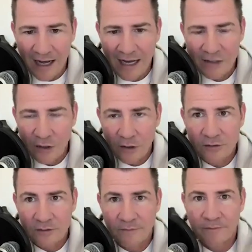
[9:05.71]
I
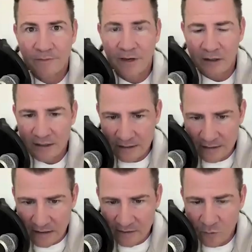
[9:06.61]
know some very
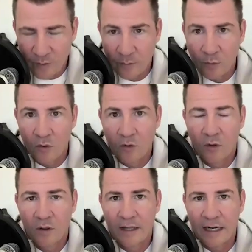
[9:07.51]
successful
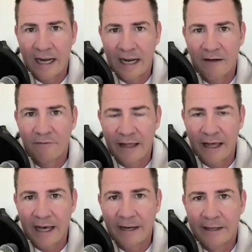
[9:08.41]
people that have
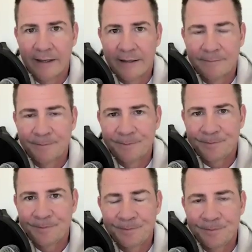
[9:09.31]
that.
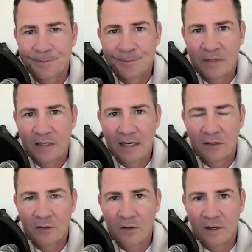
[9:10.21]

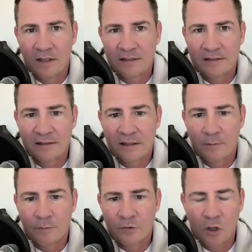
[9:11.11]
I don't know that it's
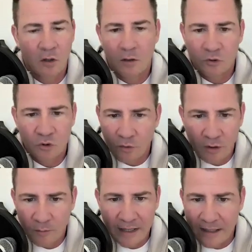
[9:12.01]
um tall, I'm
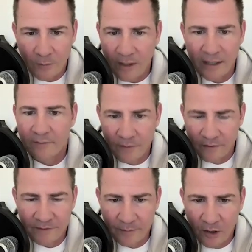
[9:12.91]
short, I'm black, I'm white,
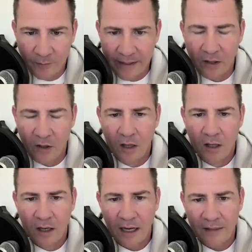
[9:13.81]
I'm a female or male.
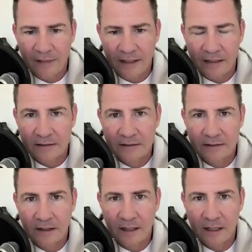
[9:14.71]
I think
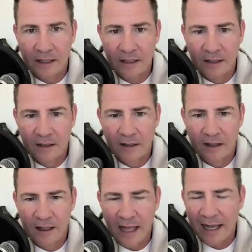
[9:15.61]
it's the
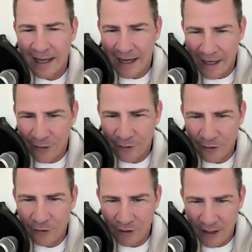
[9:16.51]
that guy in
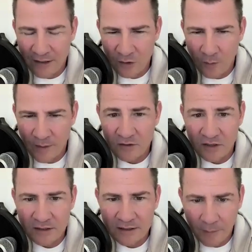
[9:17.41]
third grade told me I
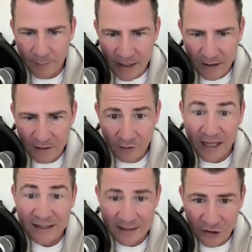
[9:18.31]
was a dummy
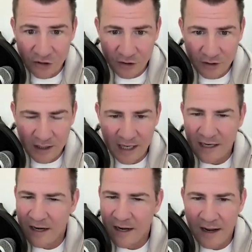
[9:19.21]
or that teacher and
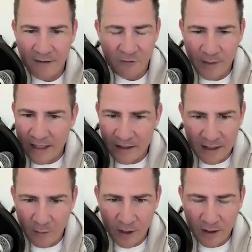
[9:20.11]
I'd never make it
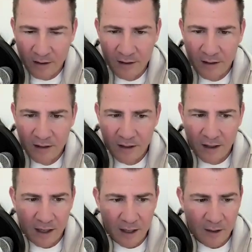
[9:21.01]
anywhere.
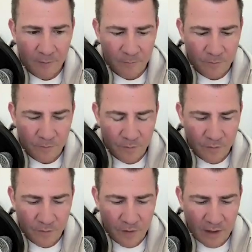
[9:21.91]
Um,
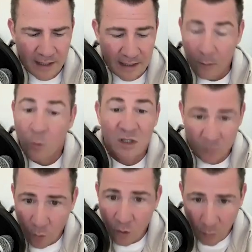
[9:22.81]
and I
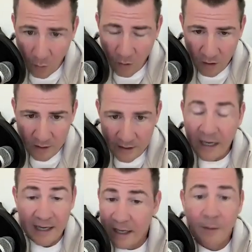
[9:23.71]
was born poor
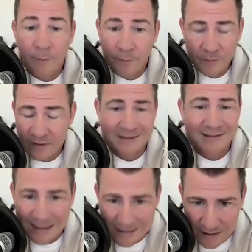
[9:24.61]
and I am
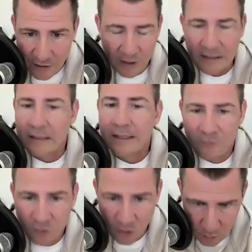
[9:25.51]
dyslexic or I did
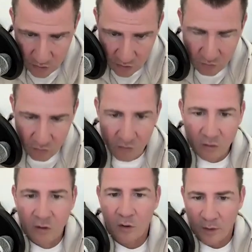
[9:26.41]
have trouble in
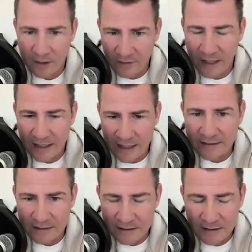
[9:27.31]
school or whatever that
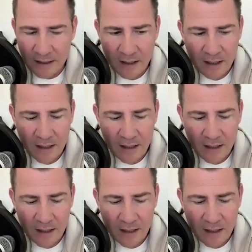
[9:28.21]
case is.